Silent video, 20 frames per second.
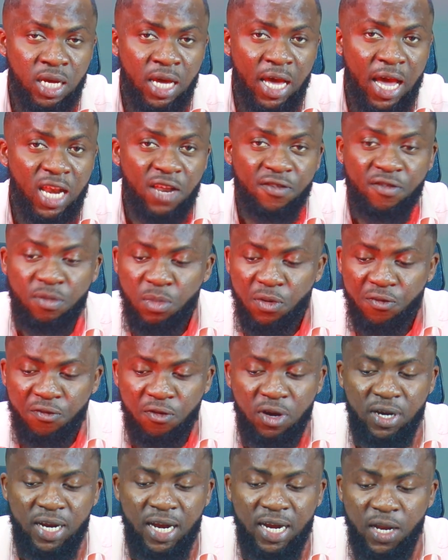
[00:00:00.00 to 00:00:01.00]
And even
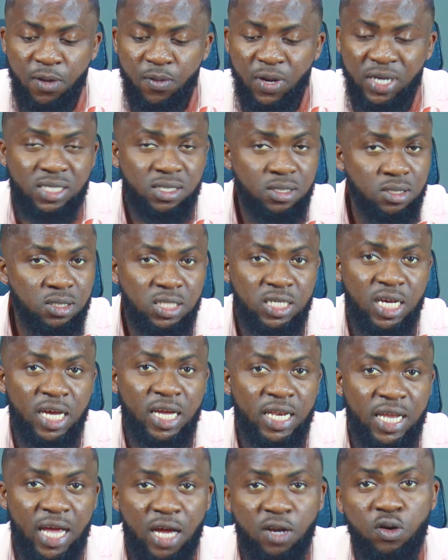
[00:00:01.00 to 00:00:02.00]
before that, they were still saying
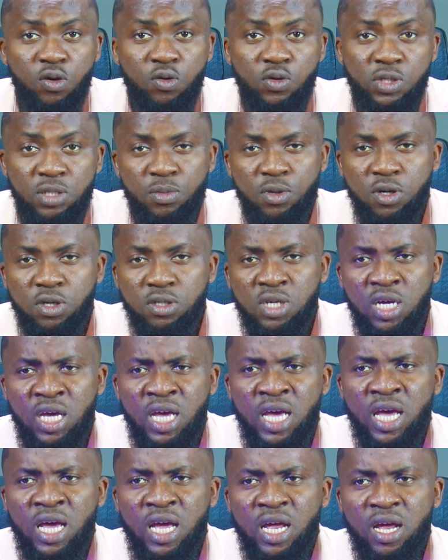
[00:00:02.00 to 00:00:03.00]
they are not losing, because
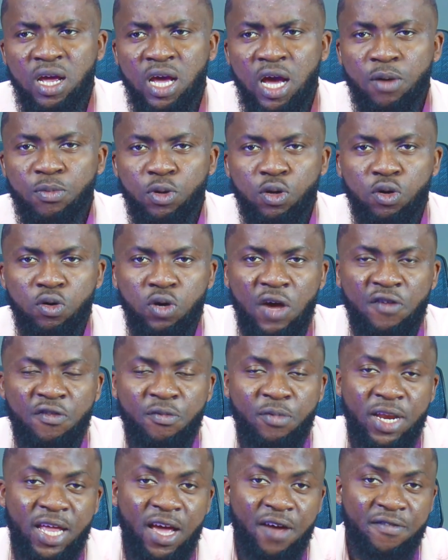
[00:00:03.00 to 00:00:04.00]

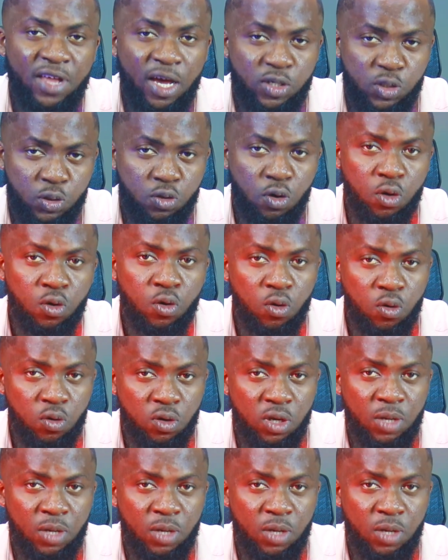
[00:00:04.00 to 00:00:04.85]
everybody have their stronghold,